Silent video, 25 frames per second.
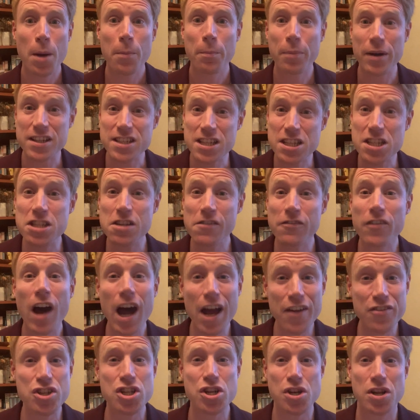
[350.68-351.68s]
But to
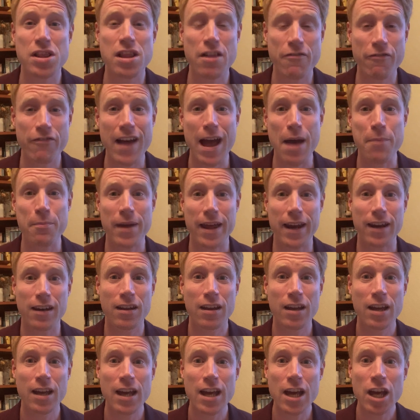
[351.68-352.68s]
survive during the famine,
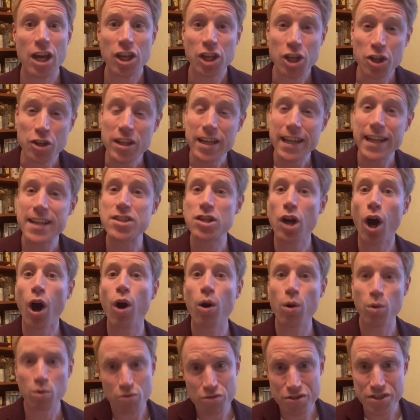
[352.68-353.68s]
you need to
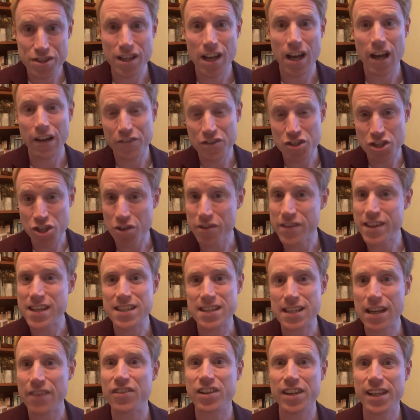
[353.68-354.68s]
hold reserves during the
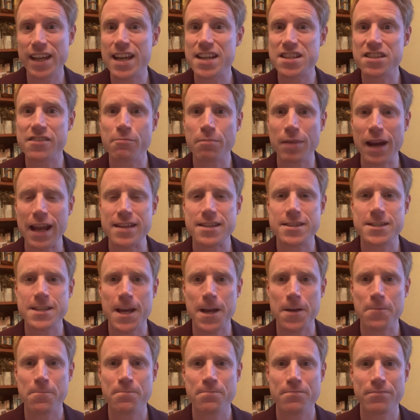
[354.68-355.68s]
seven years of
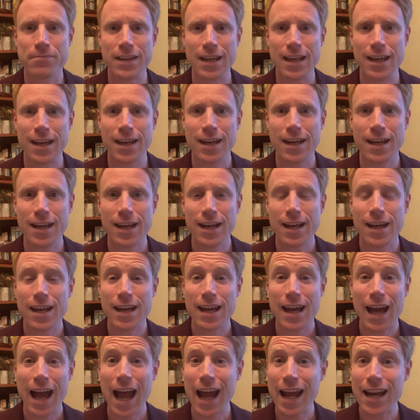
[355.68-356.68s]
plenty.
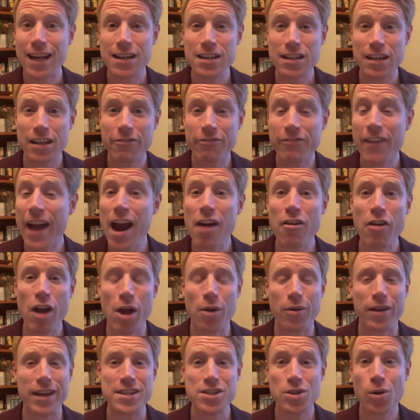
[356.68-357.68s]
And
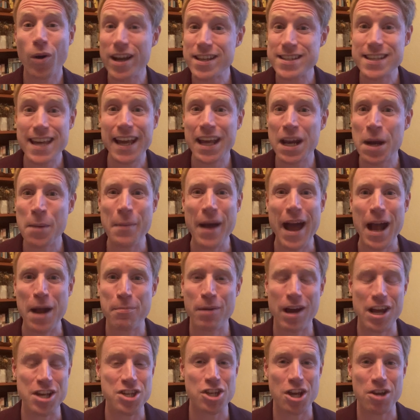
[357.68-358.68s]
Pharaoh is quite taken aback
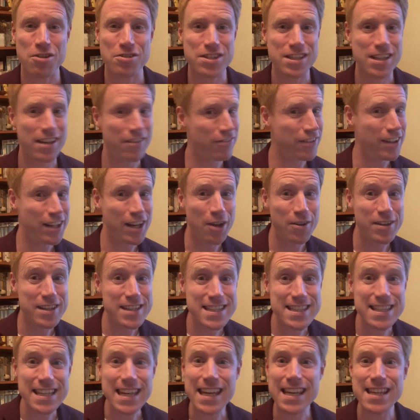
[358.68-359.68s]
by Joseph. You know, he
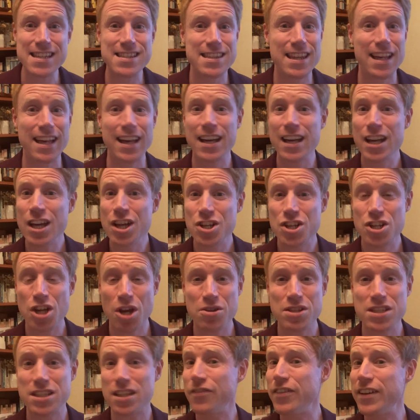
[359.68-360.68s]
sees that
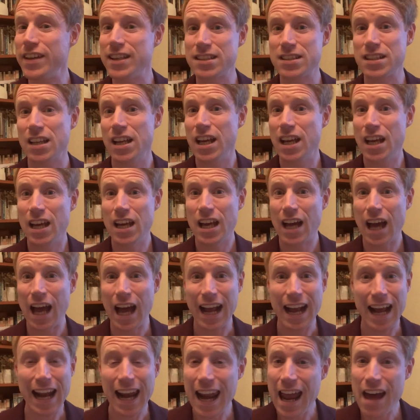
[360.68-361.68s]
Joseph is
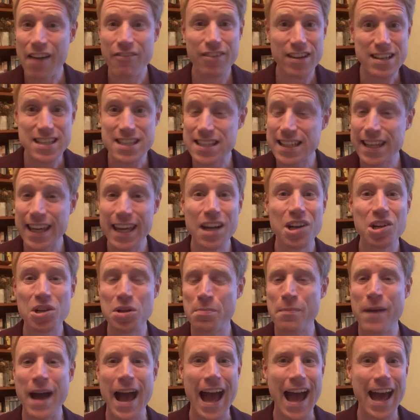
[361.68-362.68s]
a clever,
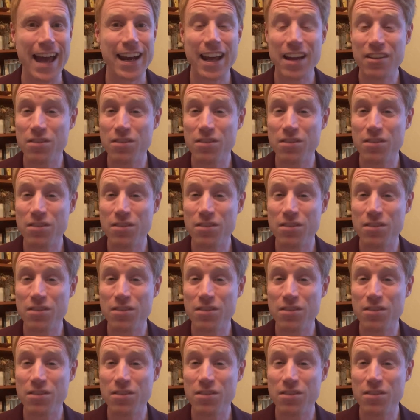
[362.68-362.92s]
skilled man